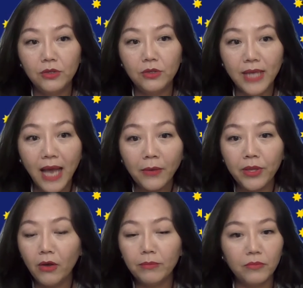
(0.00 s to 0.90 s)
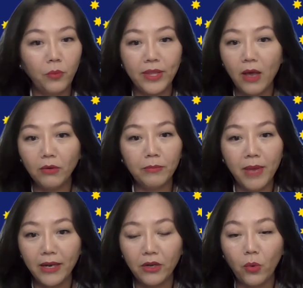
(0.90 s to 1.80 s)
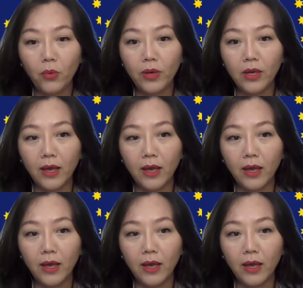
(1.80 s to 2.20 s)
die without medical